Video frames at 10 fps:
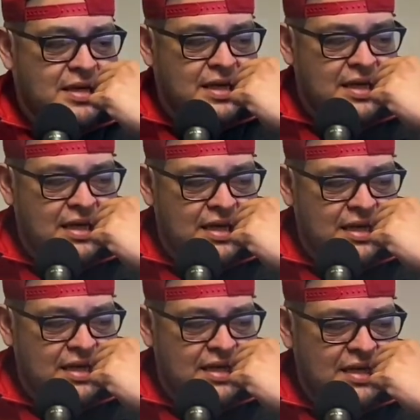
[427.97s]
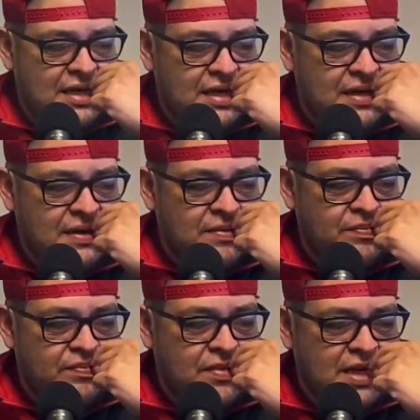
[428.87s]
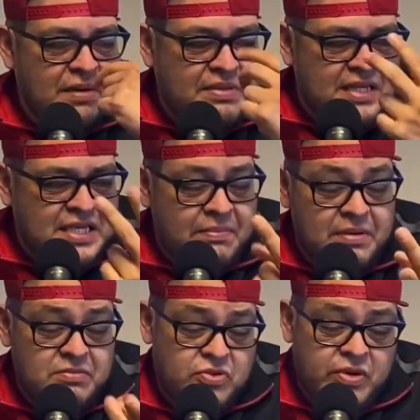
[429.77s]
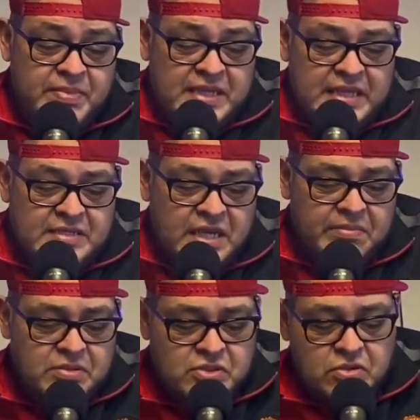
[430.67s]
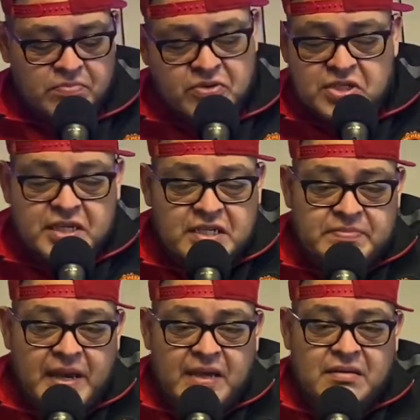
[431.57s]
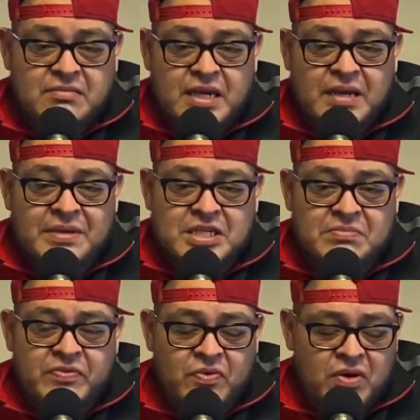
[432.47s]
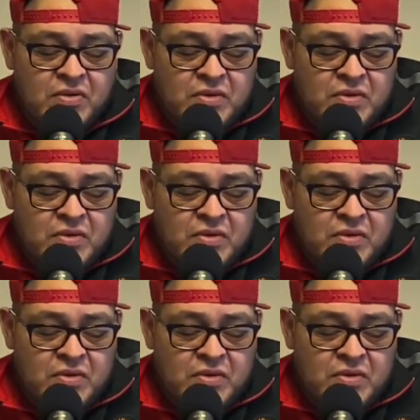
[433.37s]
And a couple things happened. 3 big things happened. So Bundesliga is back, like I mentioned before.